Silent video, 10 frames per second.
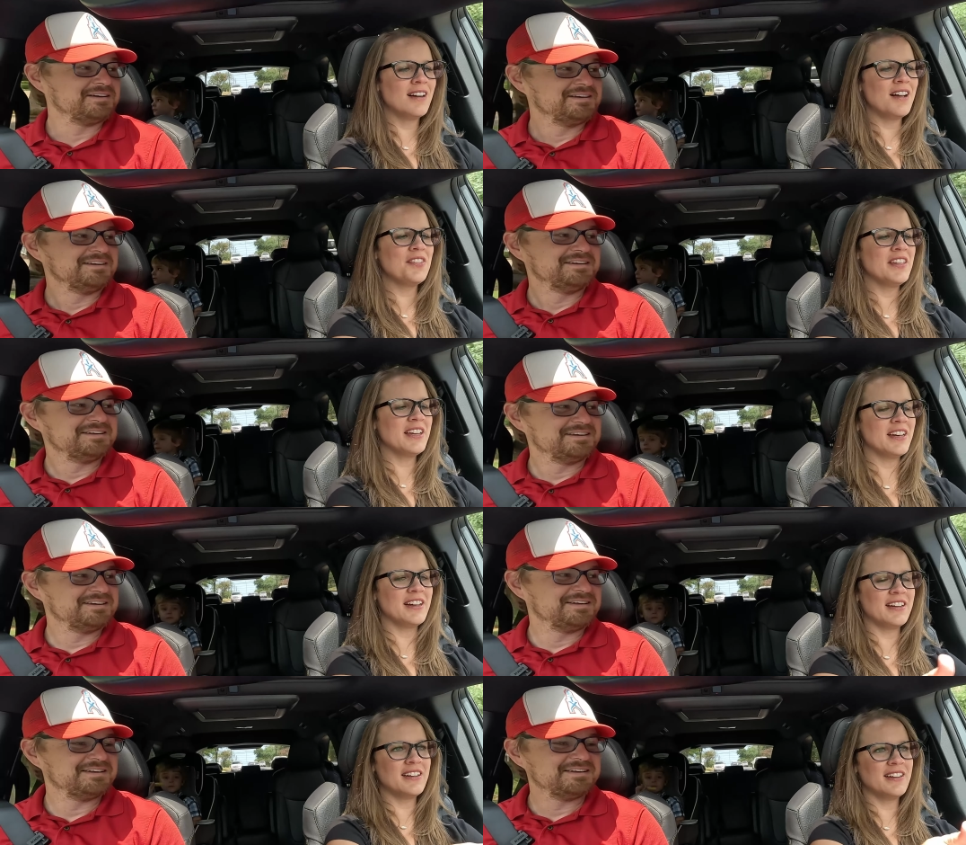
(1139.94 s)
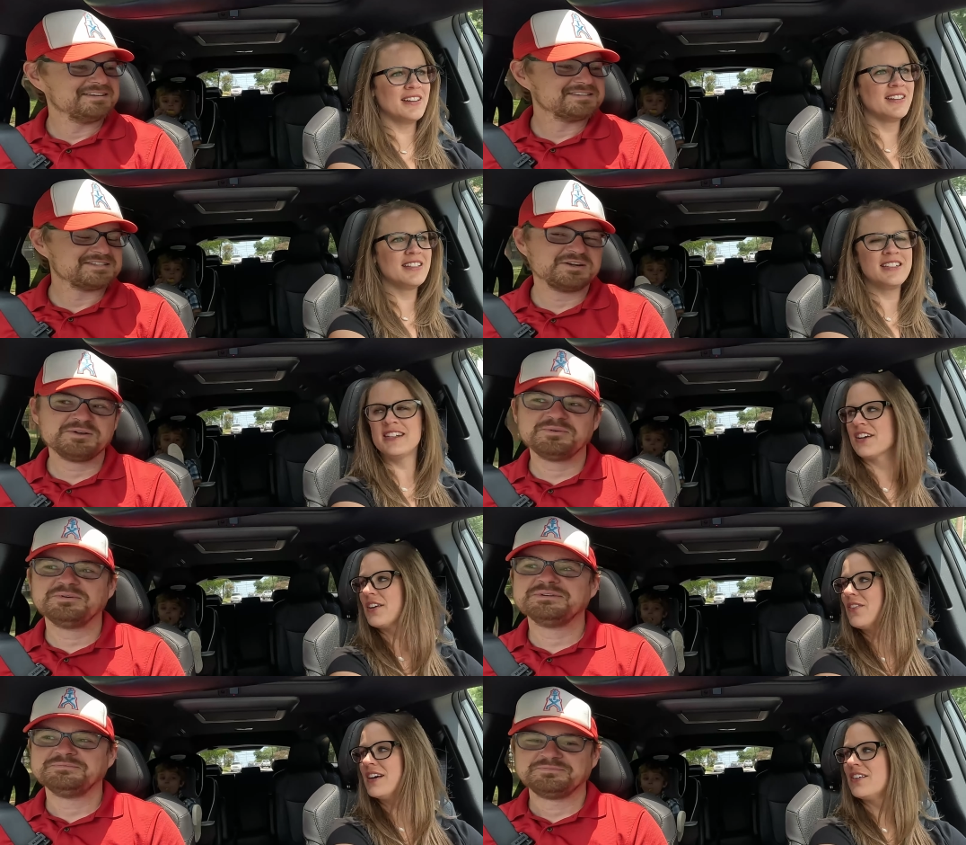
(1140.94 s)
Speaker 1: on, the uh, steering, steering,
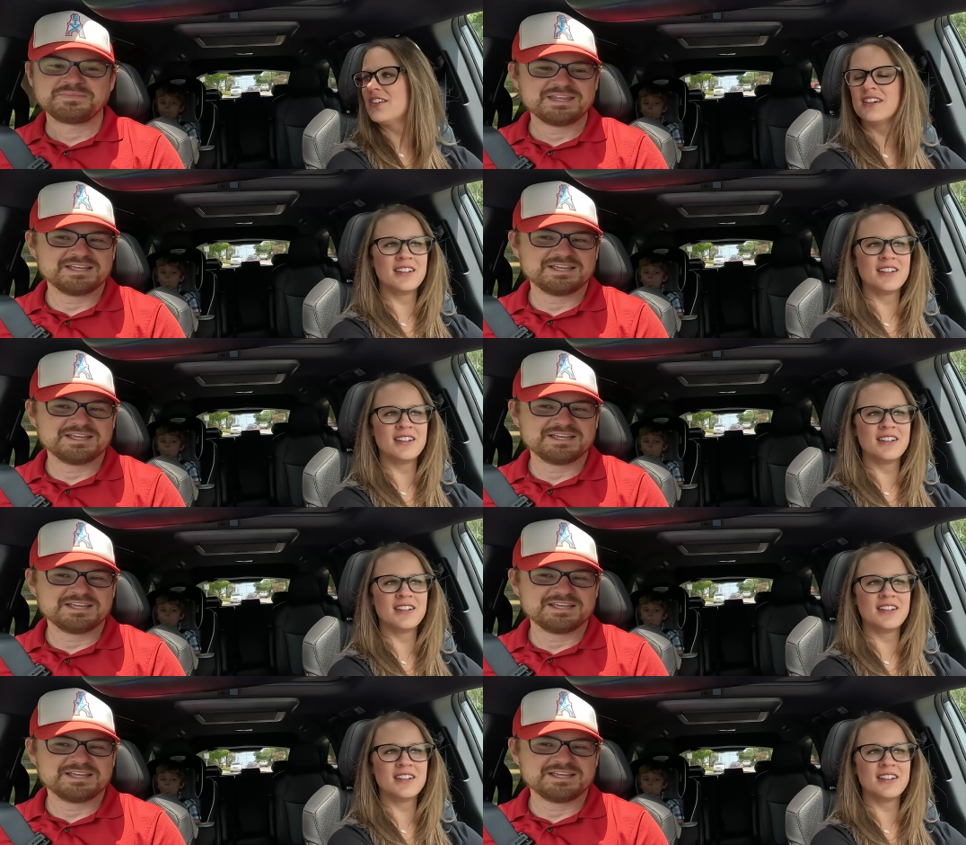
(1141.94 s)
wheel